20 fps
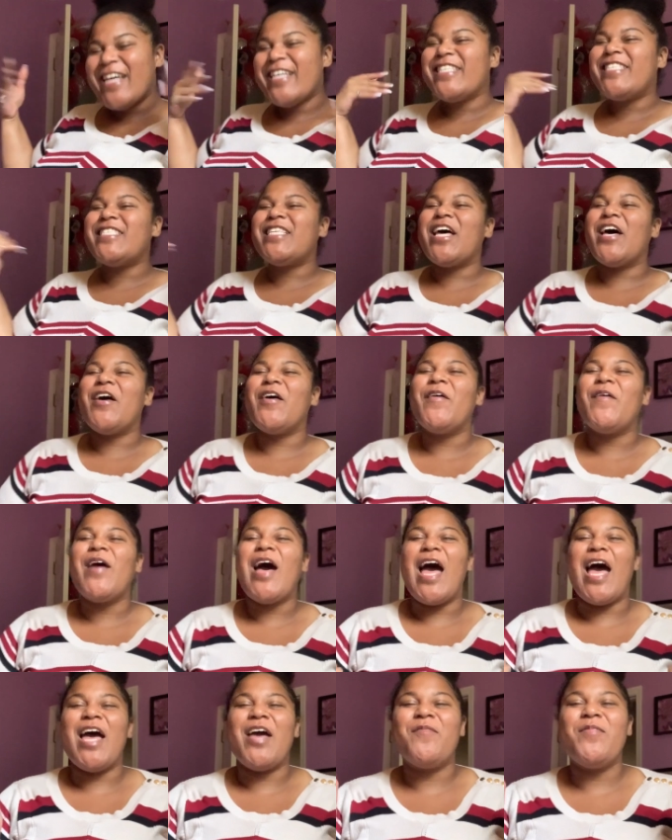So
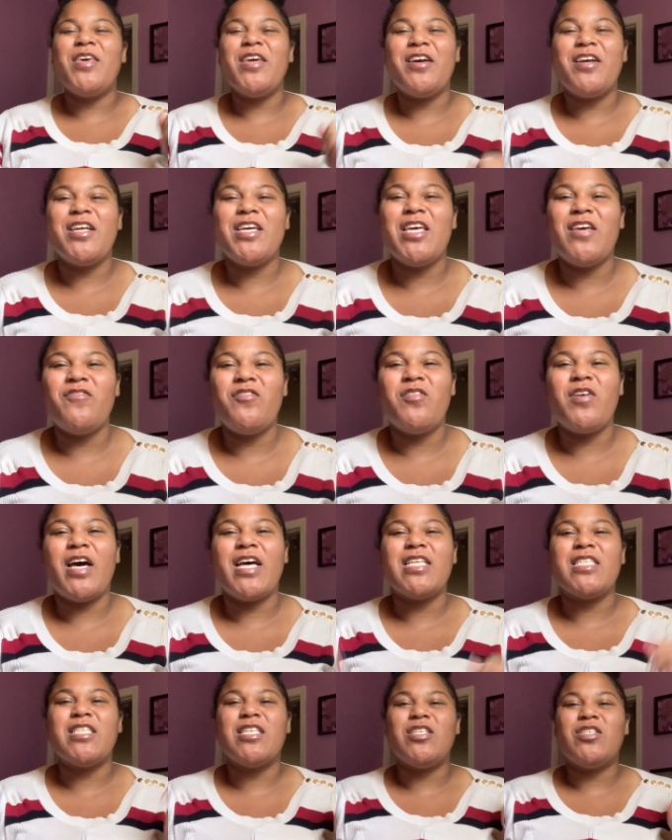I'm here to give you
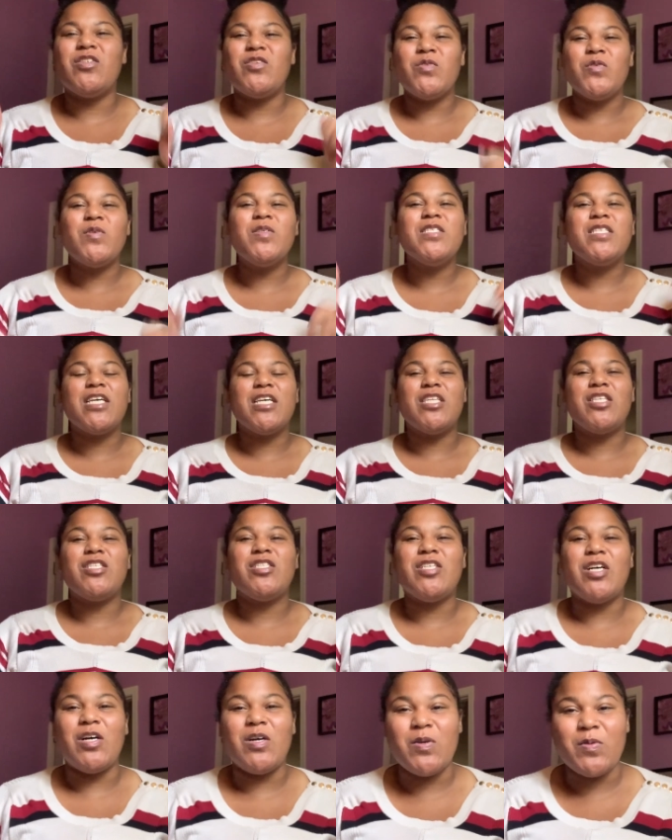guys the do's and
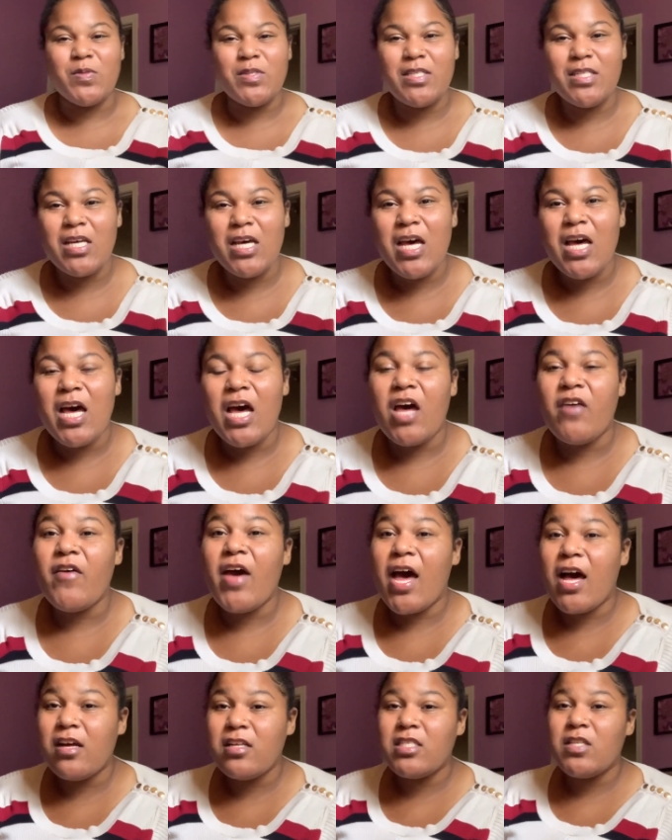don'ts of
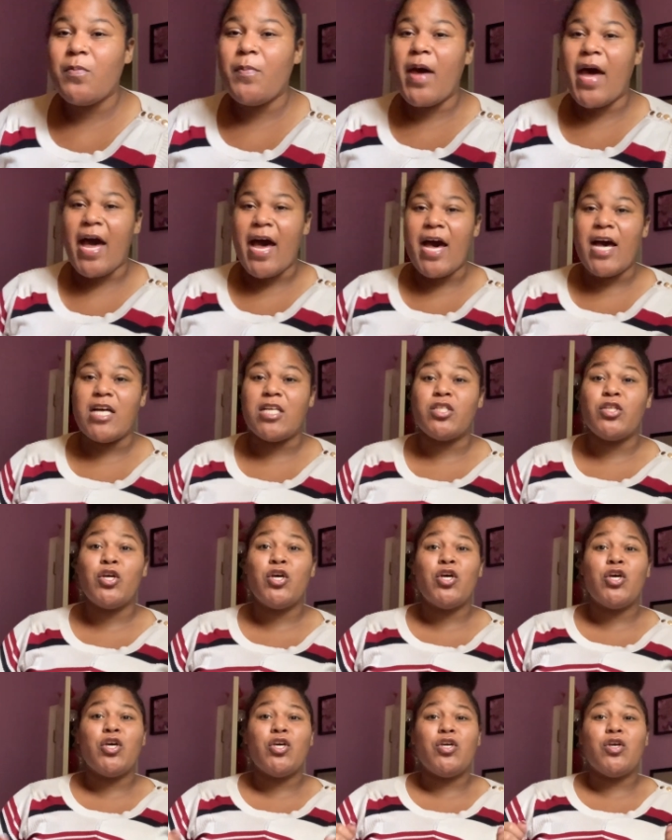how to pass
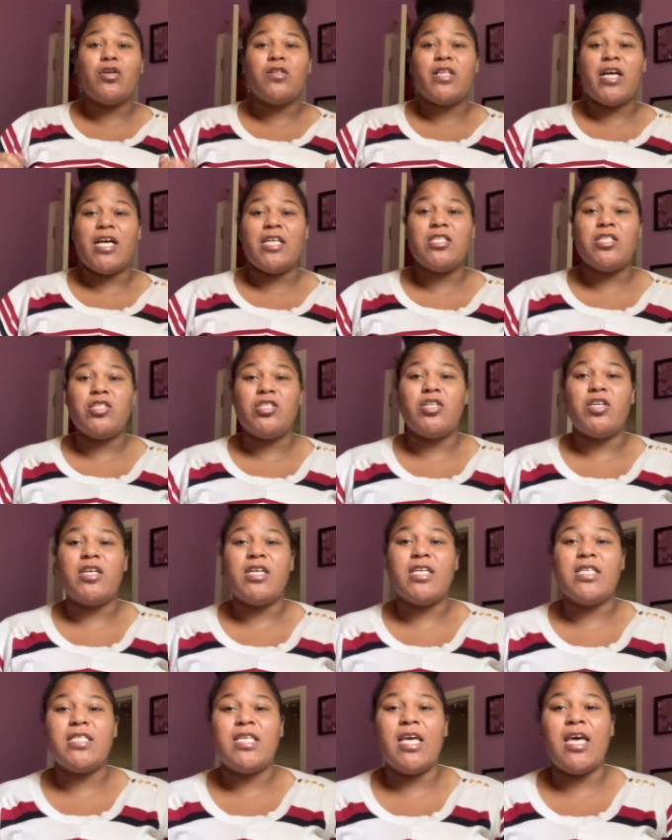your licensure
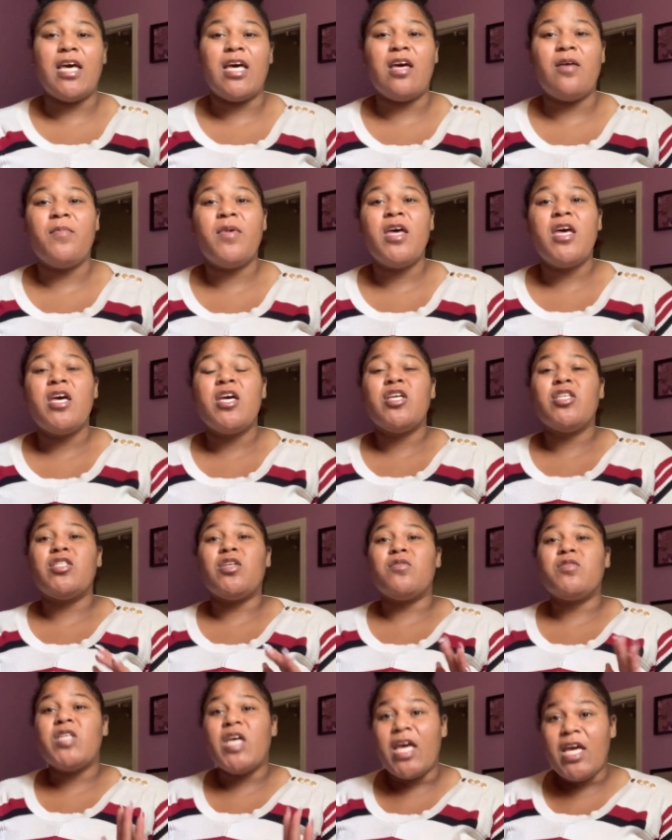exam.
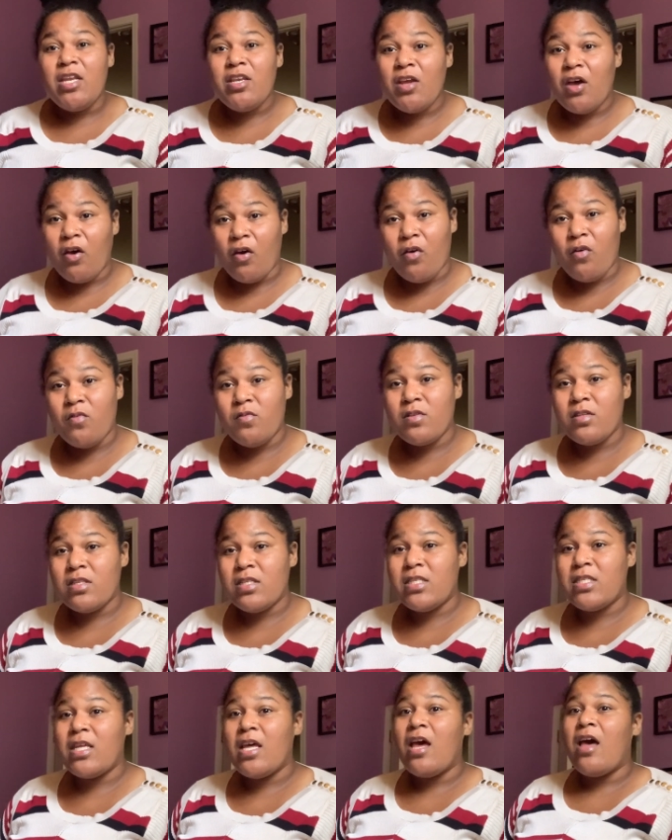So take
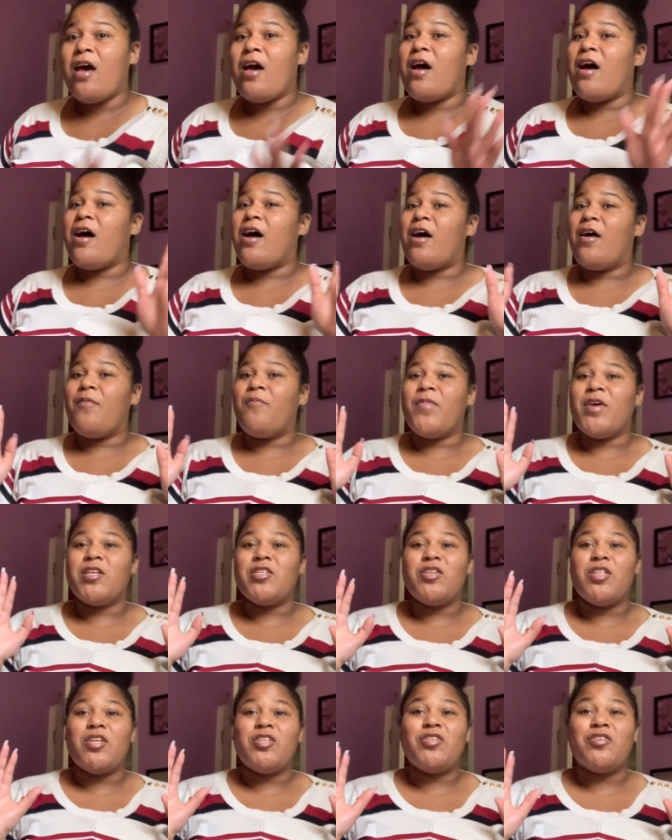notes, make
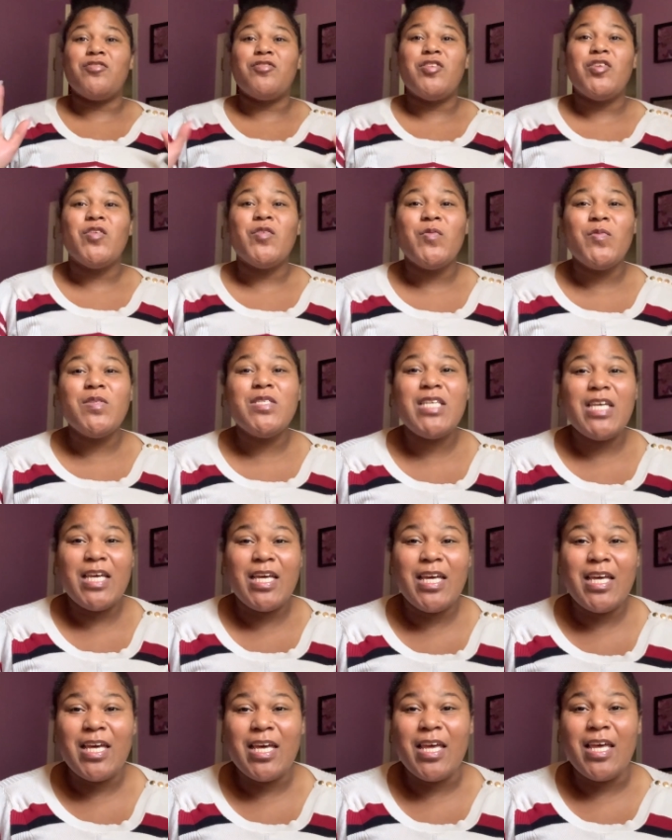sure that you're tuned
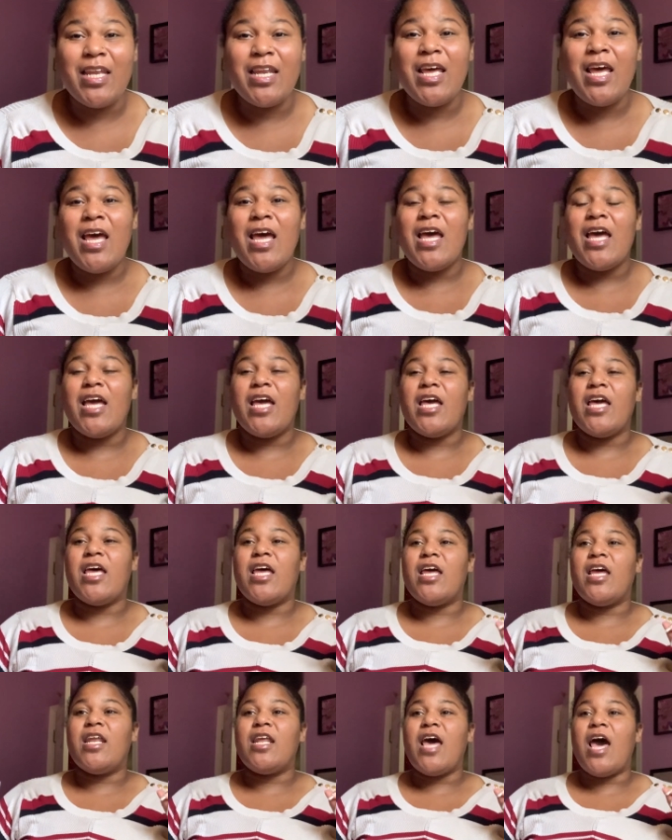in,
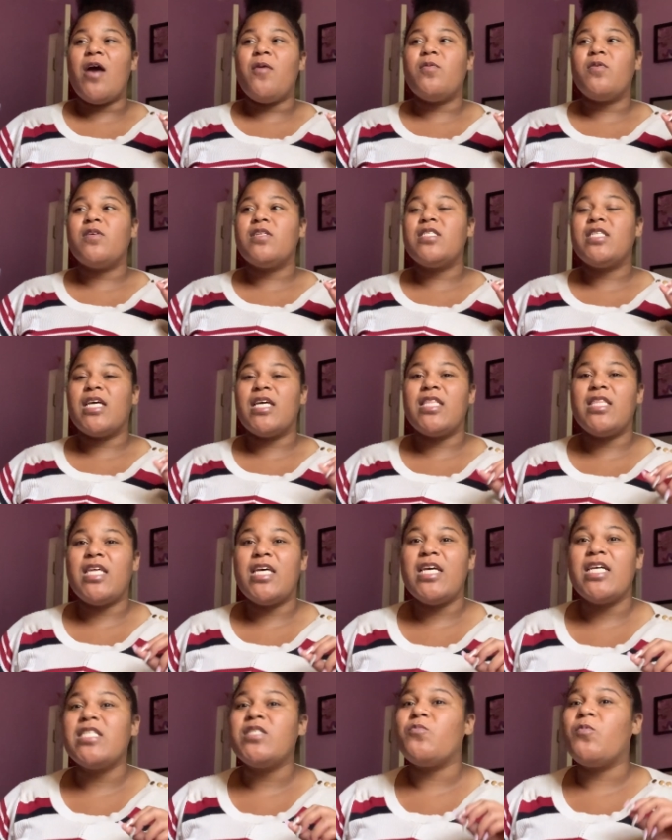and I will say
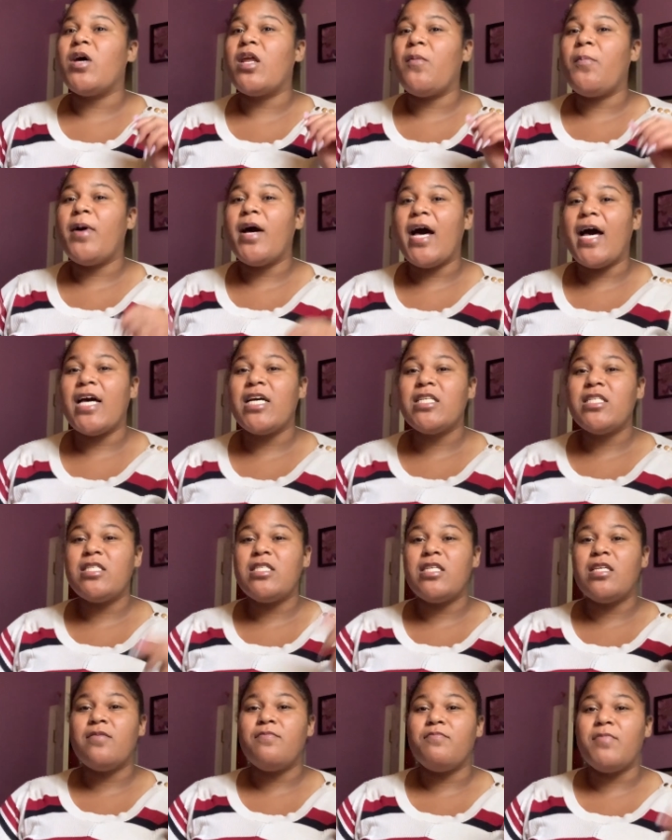this, what applies
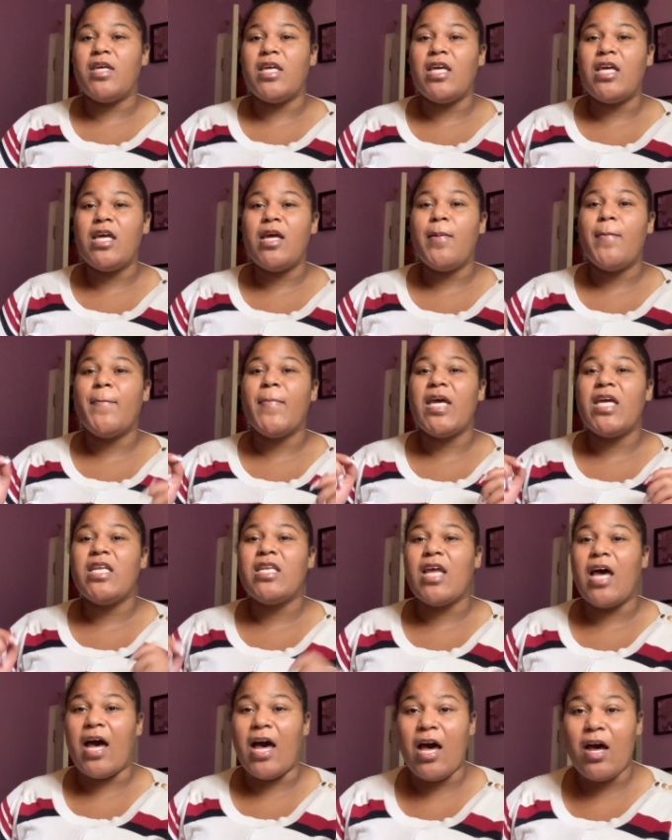to me may
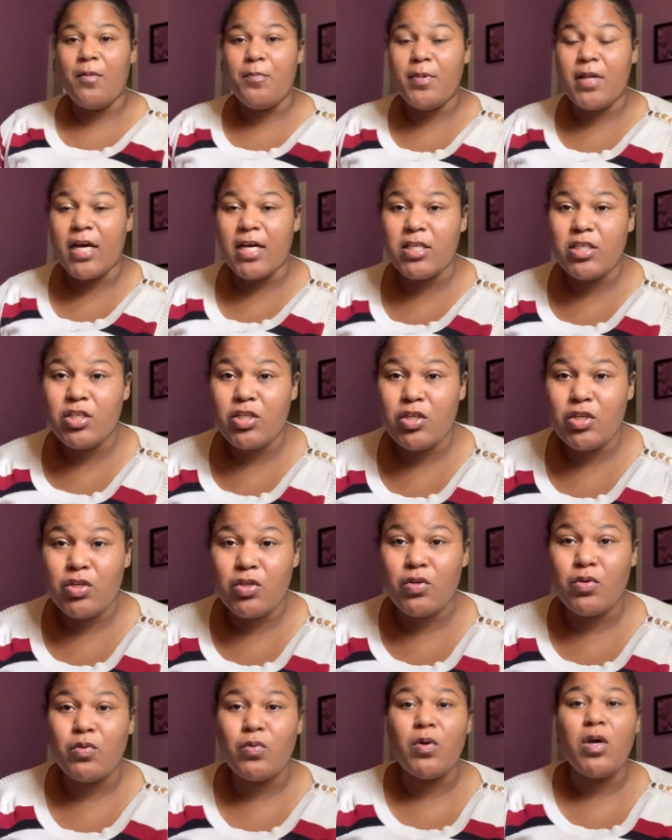not apply to
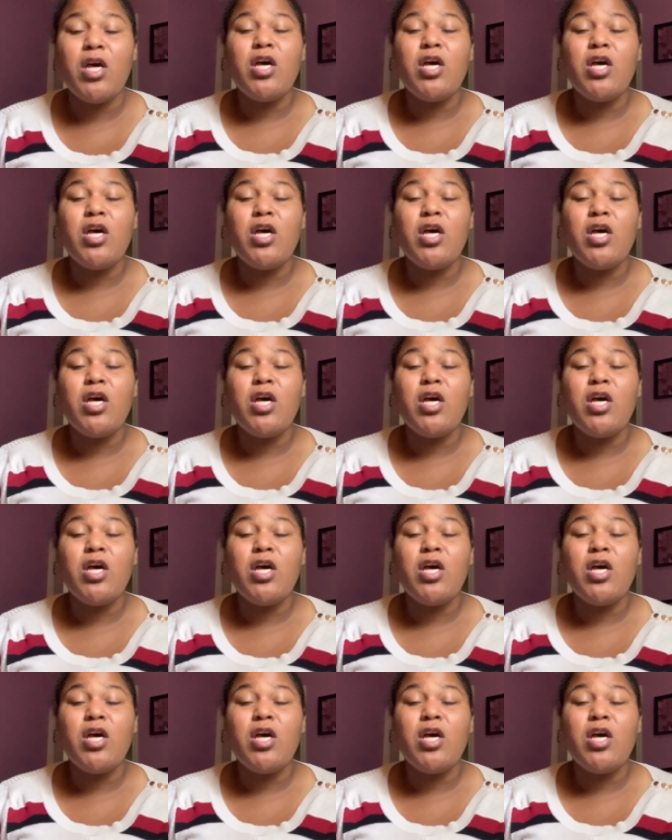you.